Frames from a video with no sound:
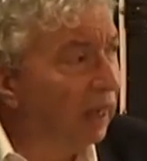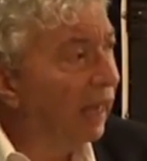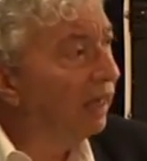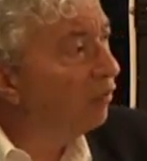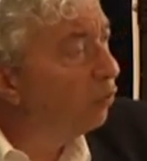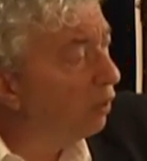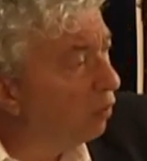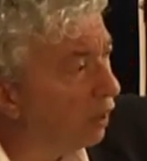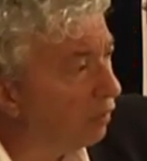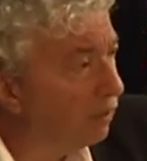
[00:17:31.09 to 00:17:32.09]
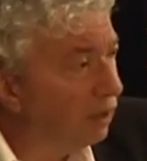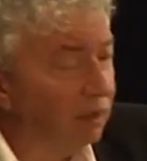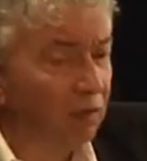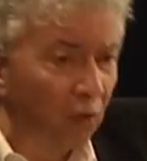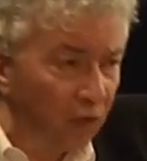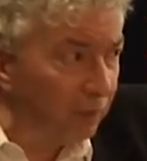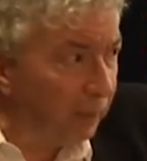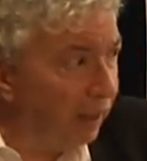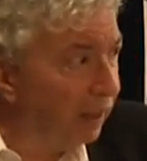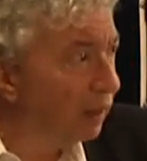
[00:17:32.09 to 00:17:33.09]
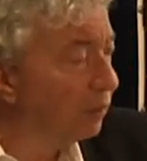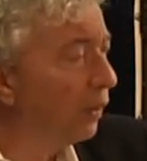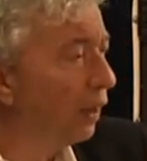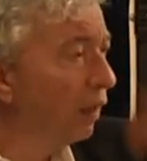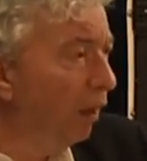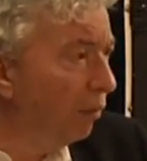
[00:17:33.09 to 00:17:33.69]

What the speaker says: And if we look at the North American part,